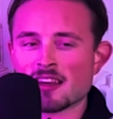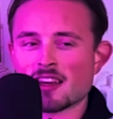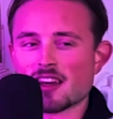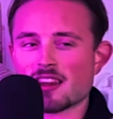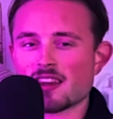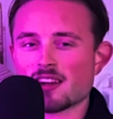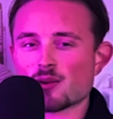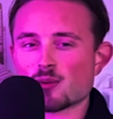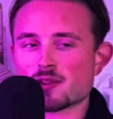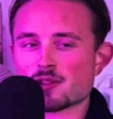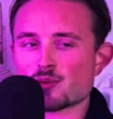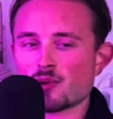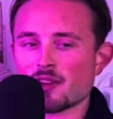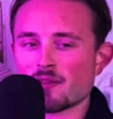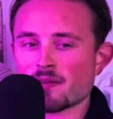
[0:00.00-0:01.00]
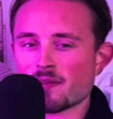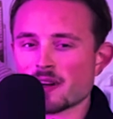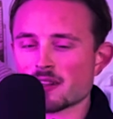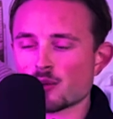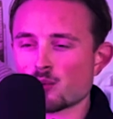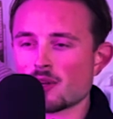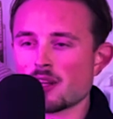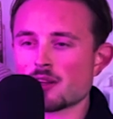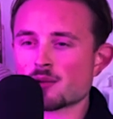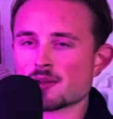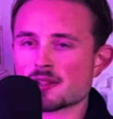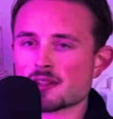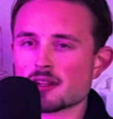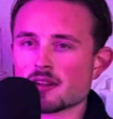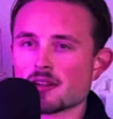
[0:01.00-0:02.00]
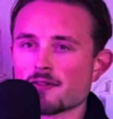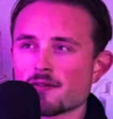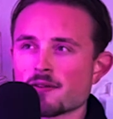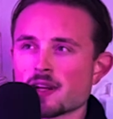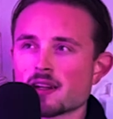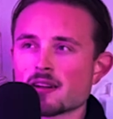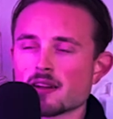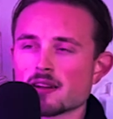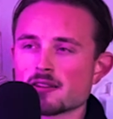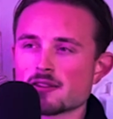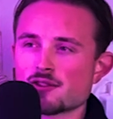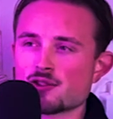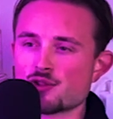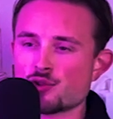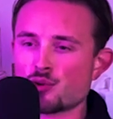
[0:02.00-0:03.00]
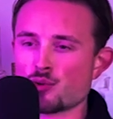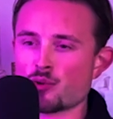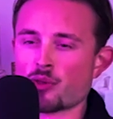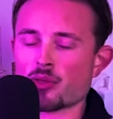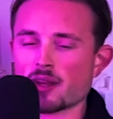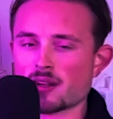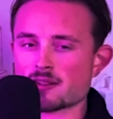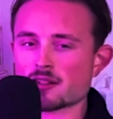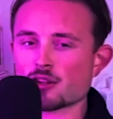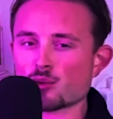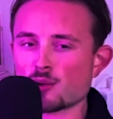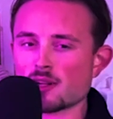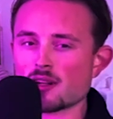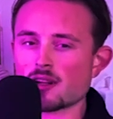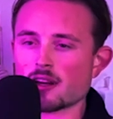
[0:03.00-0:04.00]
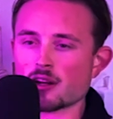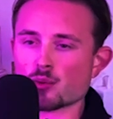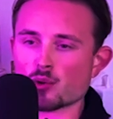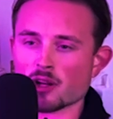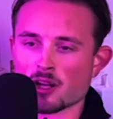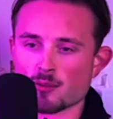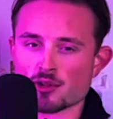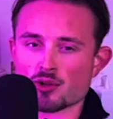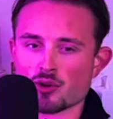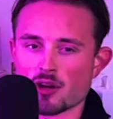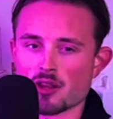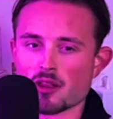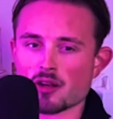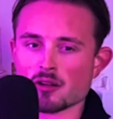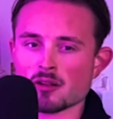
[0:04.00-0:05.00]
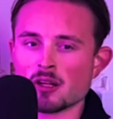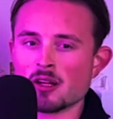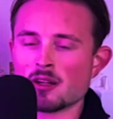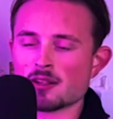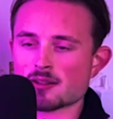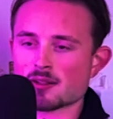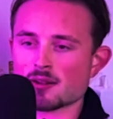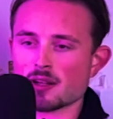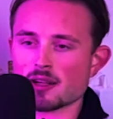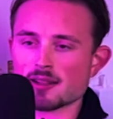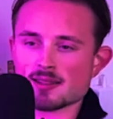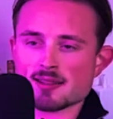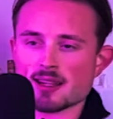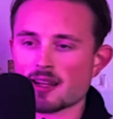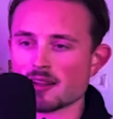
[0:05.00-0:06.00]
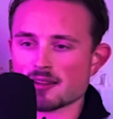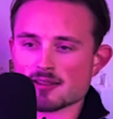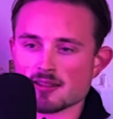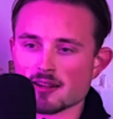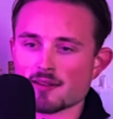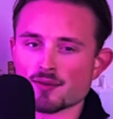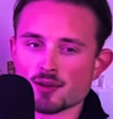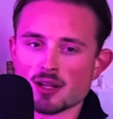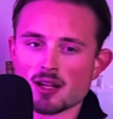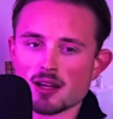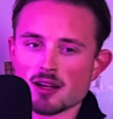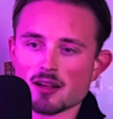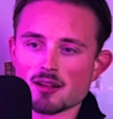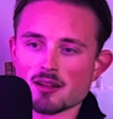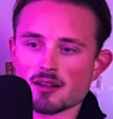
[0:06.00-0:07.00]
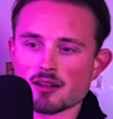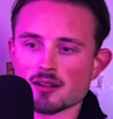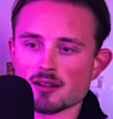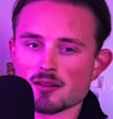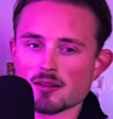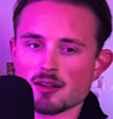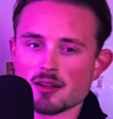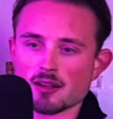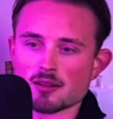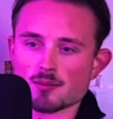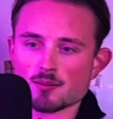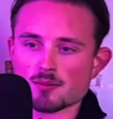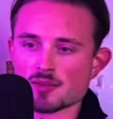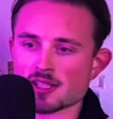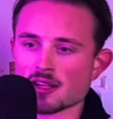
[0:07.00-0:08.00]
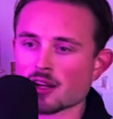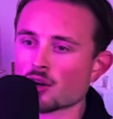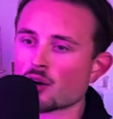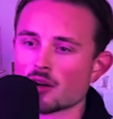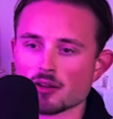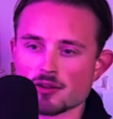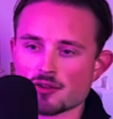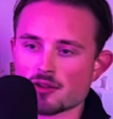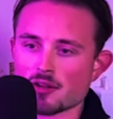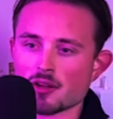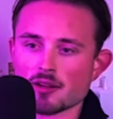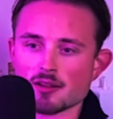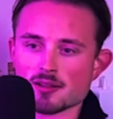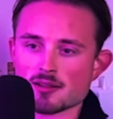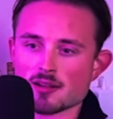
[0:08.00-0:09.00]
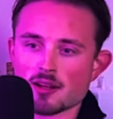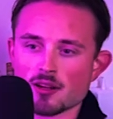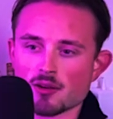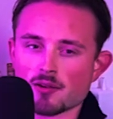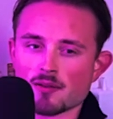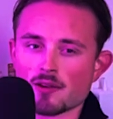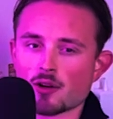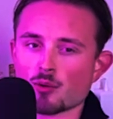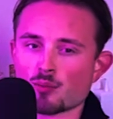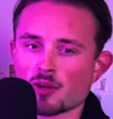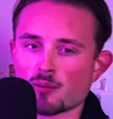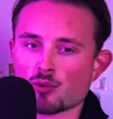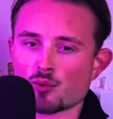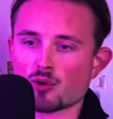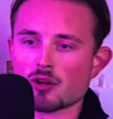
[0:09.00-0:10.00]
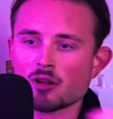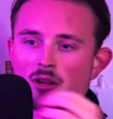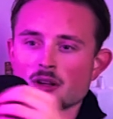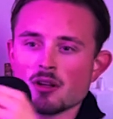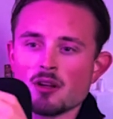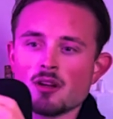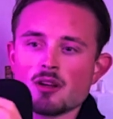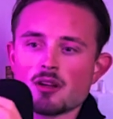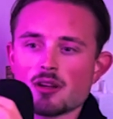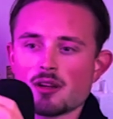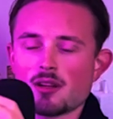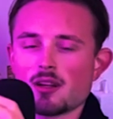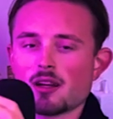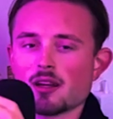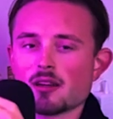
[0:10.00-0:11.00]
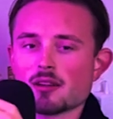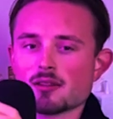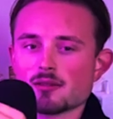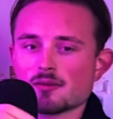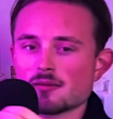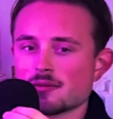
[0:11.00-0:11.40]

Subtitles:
And then it was really fun and really interesting. And it felt like two things that I really liked were coming together. So like selling stuff online and then like psychology, understanding of how people work in like